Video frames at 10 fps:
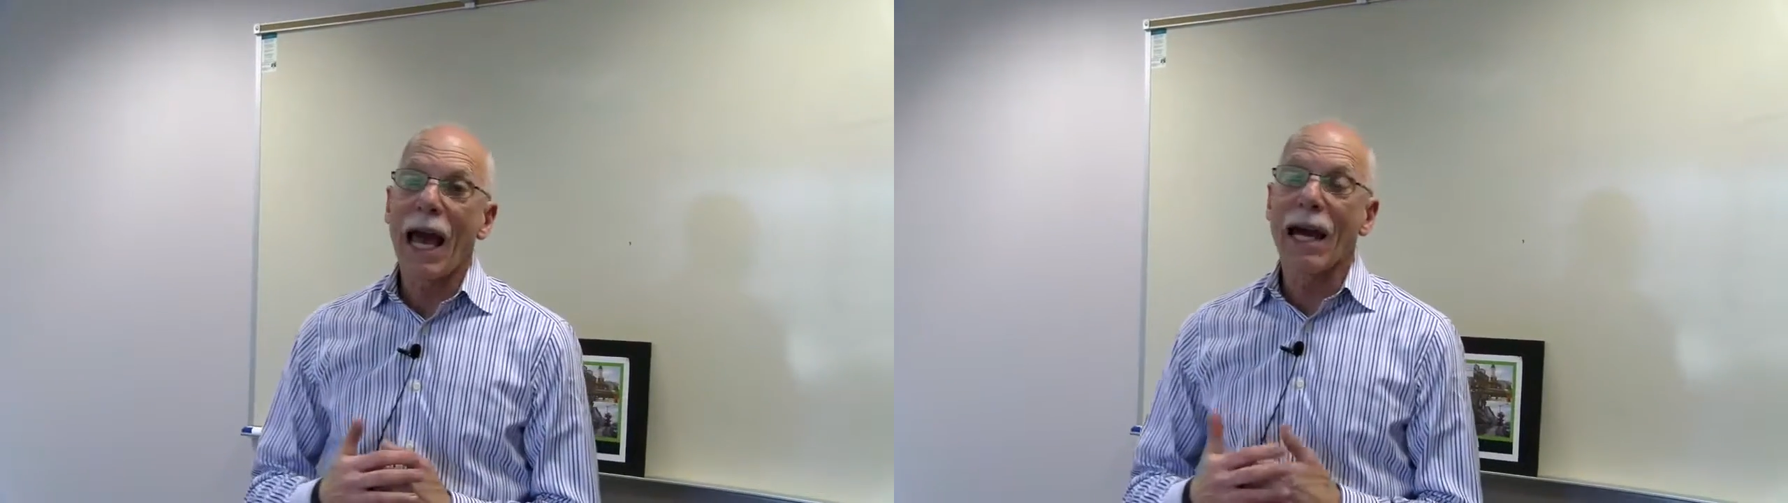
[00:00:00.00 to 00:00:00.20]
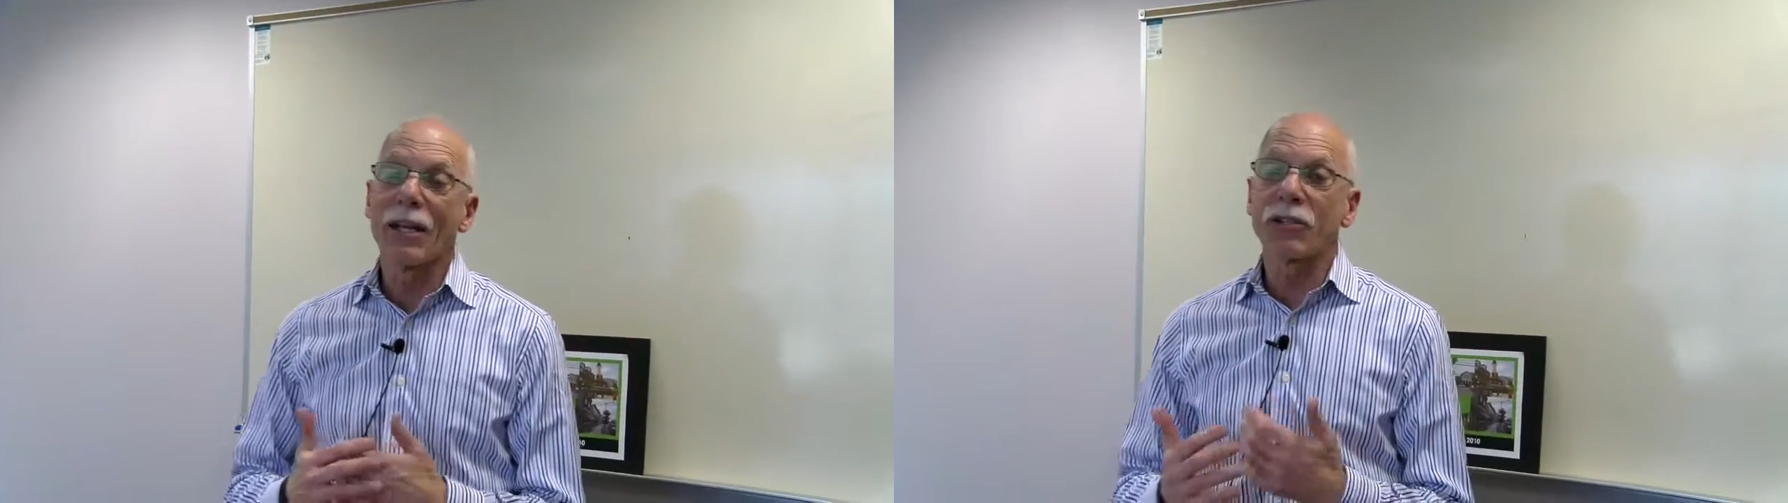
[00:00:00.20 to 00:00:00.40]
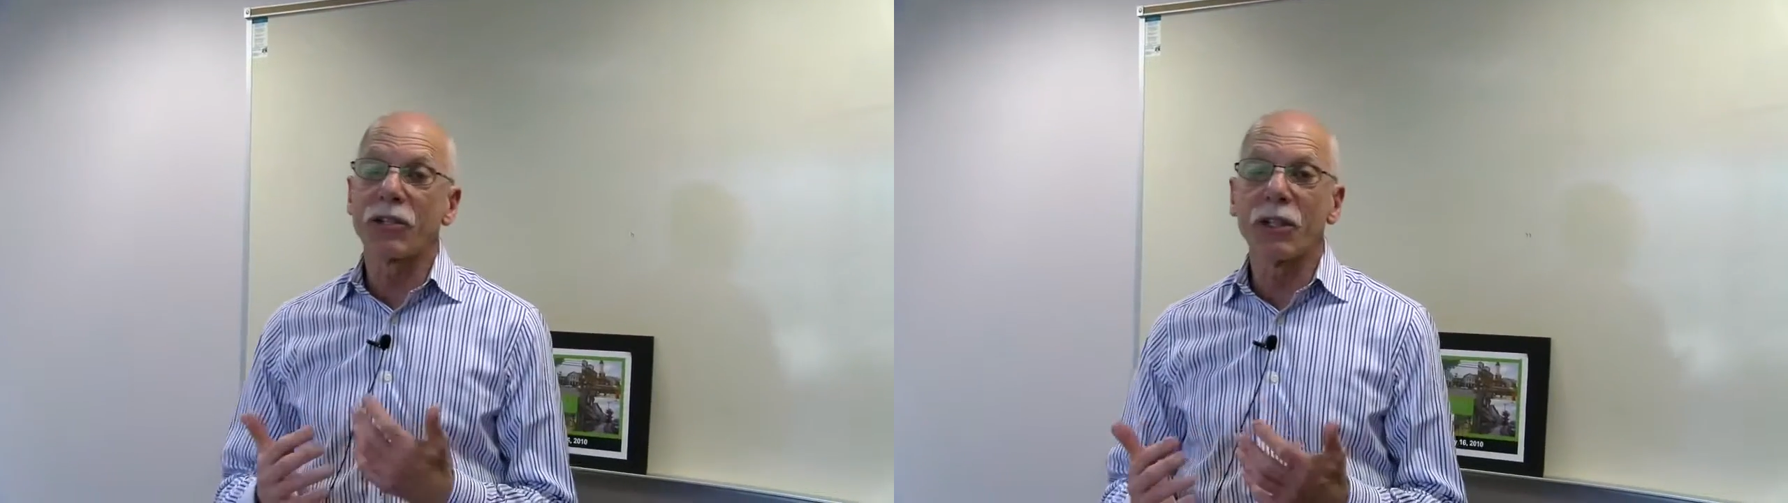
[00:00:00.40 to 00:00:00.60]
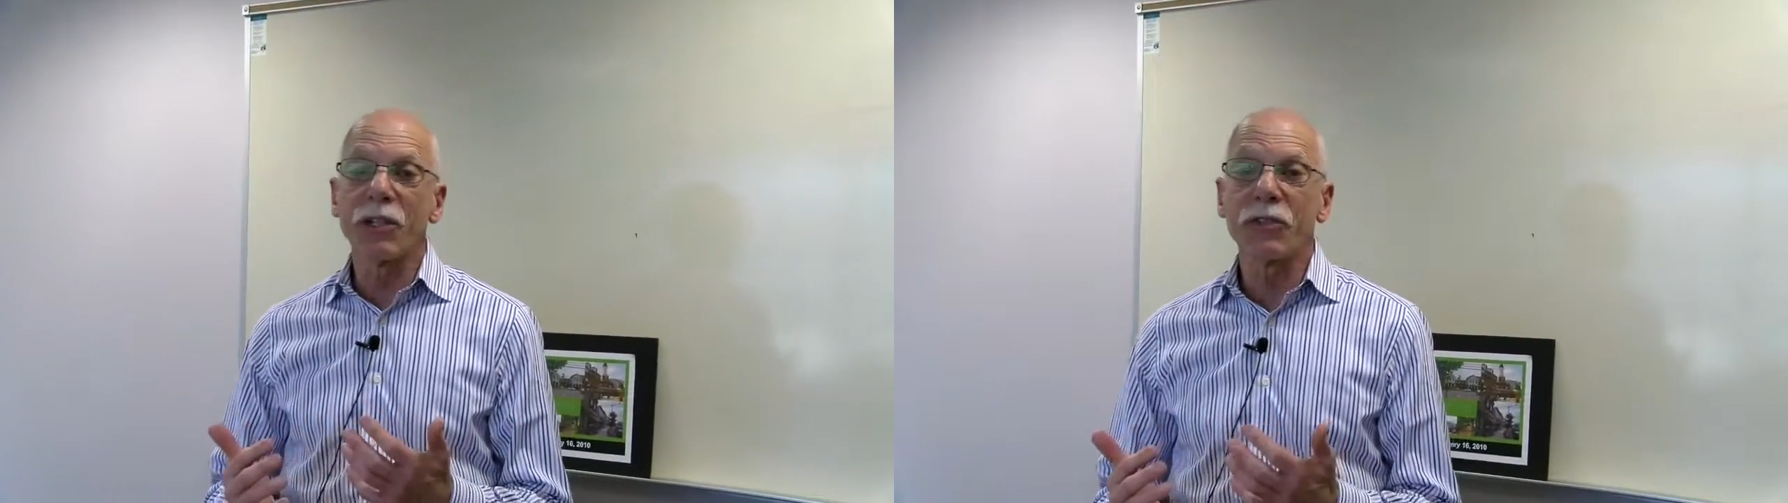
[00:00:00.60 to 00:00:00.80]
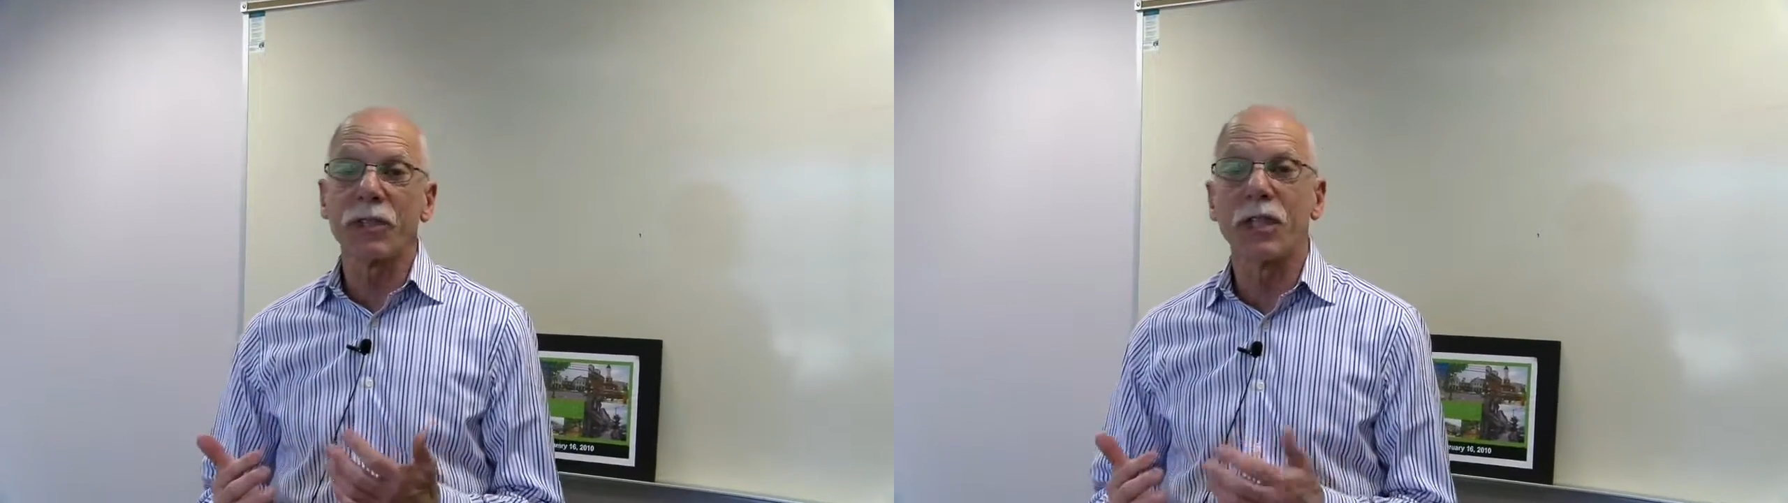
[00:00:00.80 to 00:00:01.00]
and it
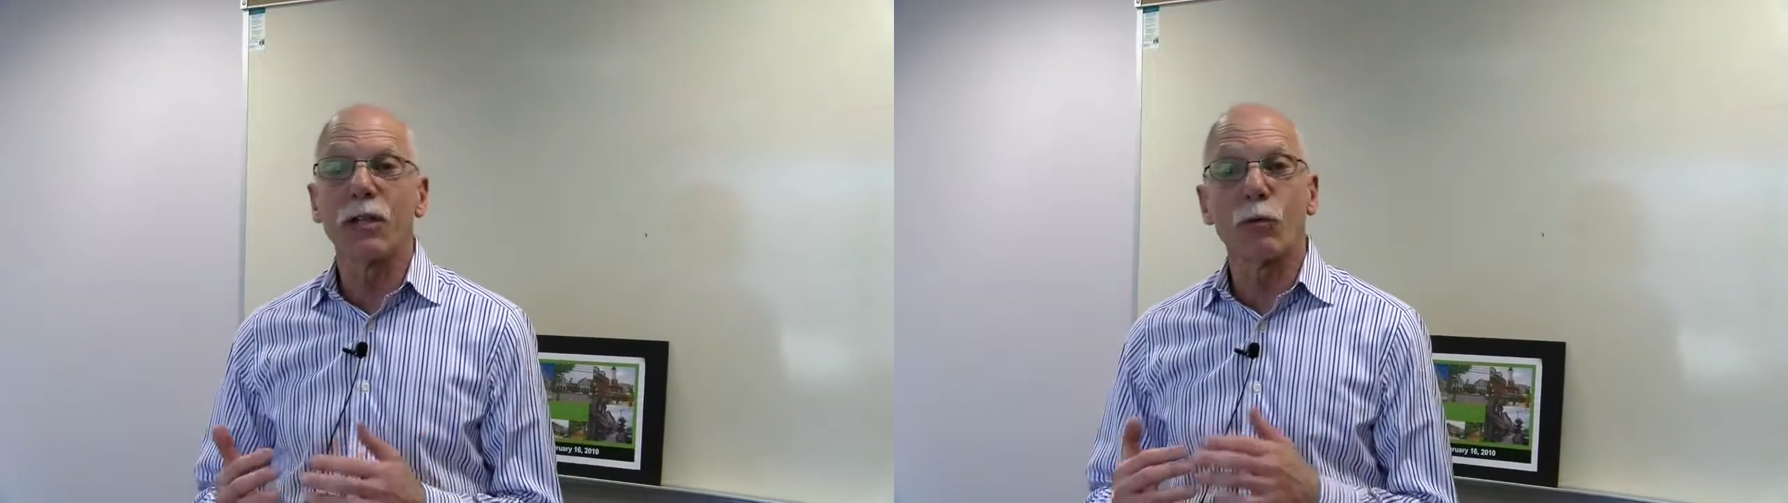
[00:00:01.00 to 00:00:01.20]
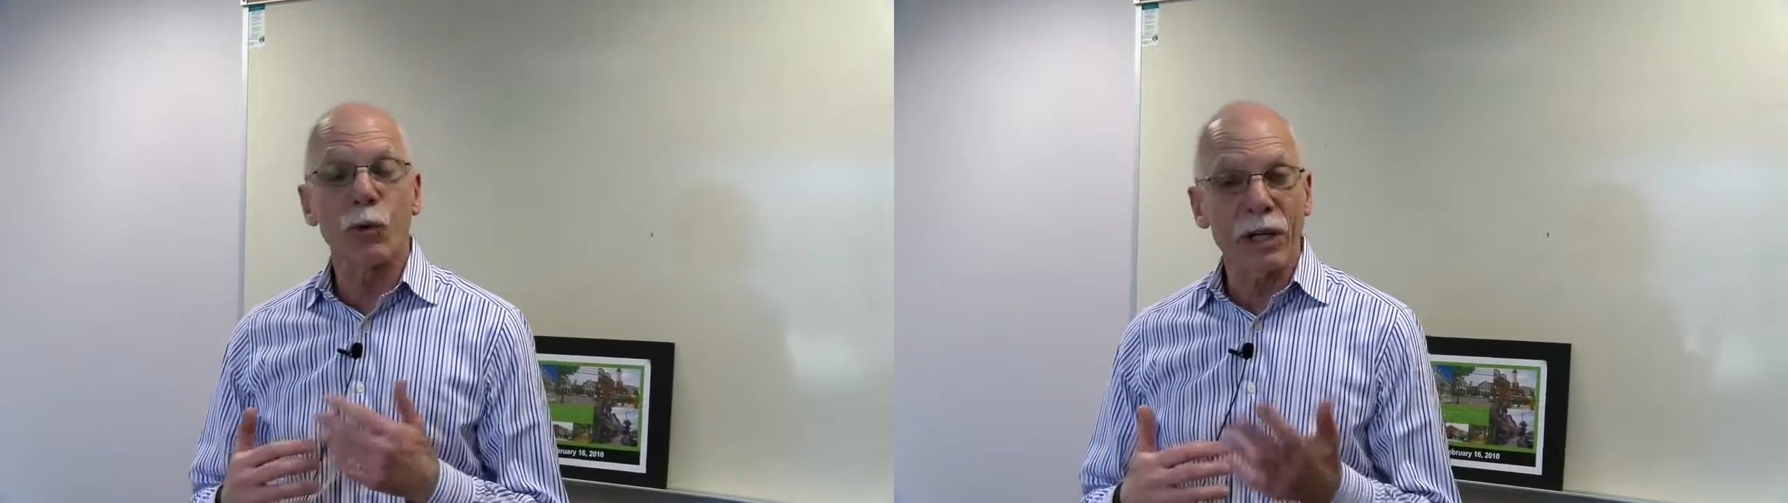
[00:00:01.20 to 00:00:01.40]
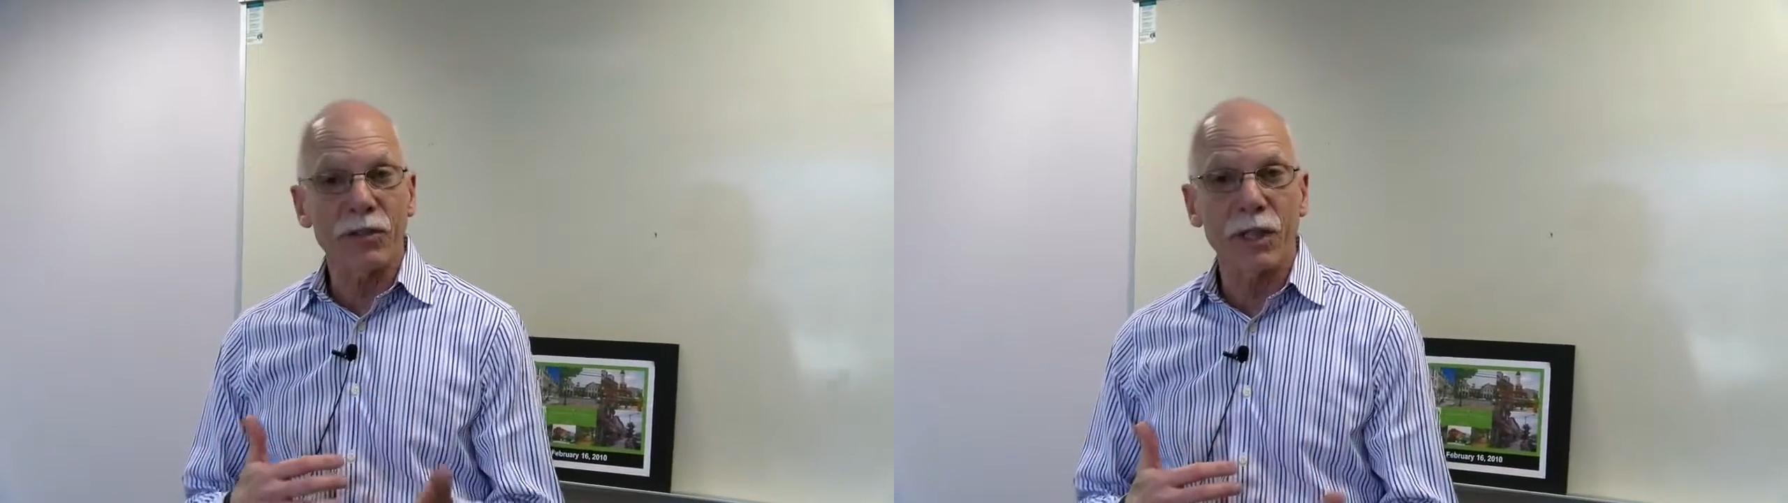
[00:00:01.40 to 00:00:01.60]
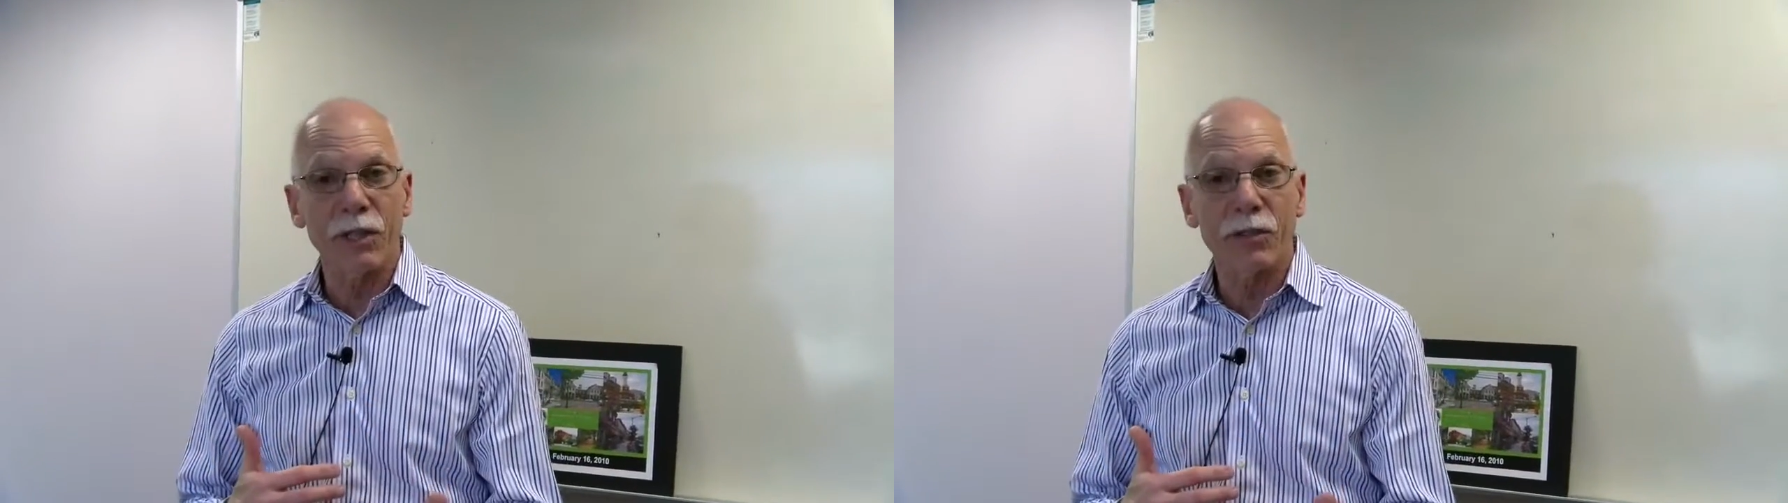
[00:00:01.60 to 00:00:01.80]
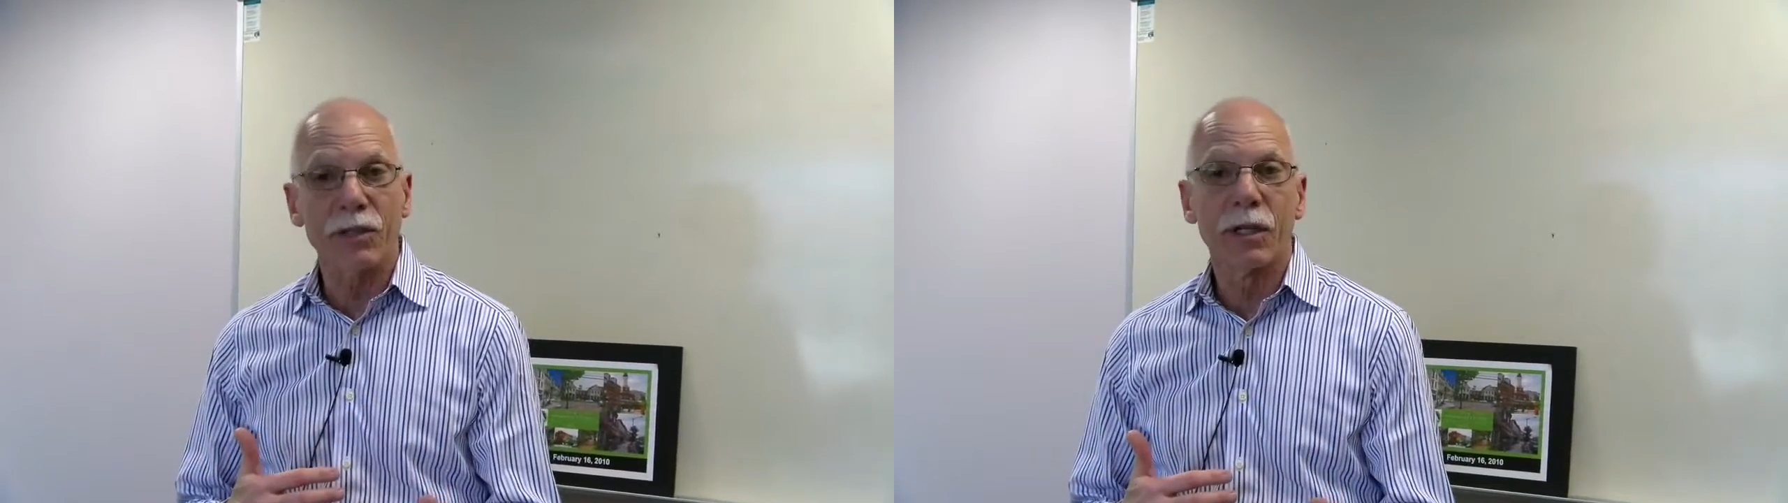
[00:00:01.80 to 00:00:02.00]
solicited
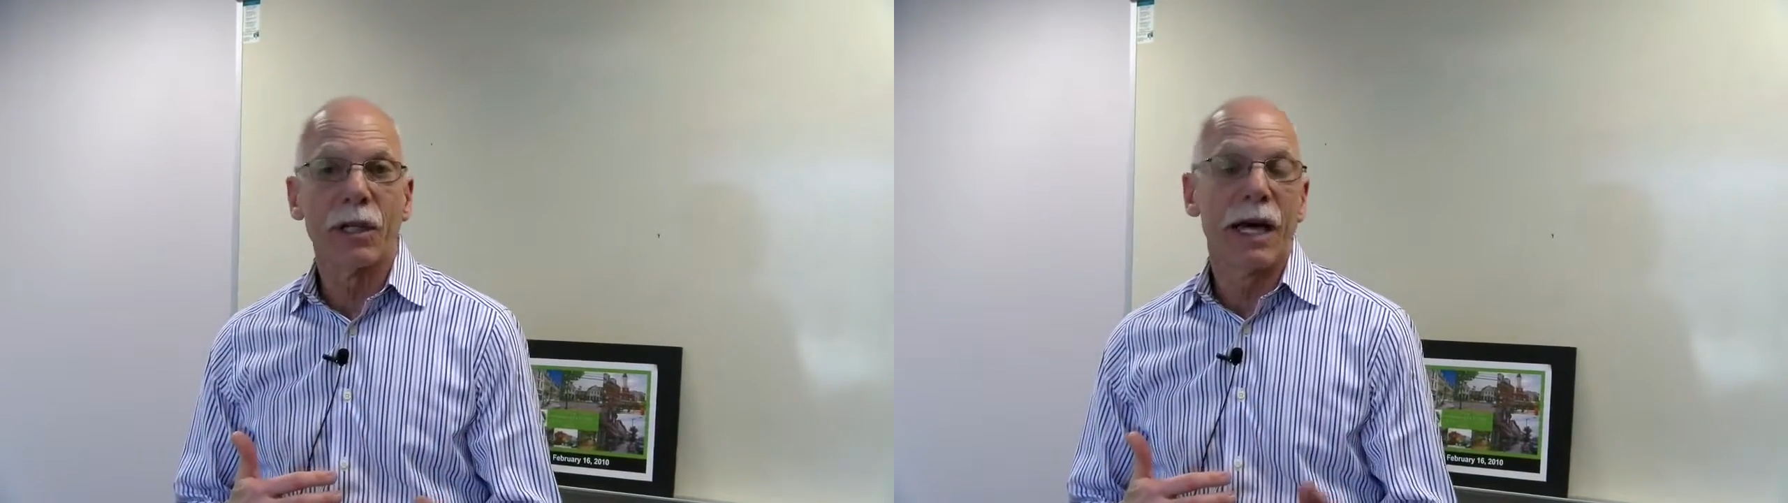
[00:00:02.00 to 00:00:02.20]
residents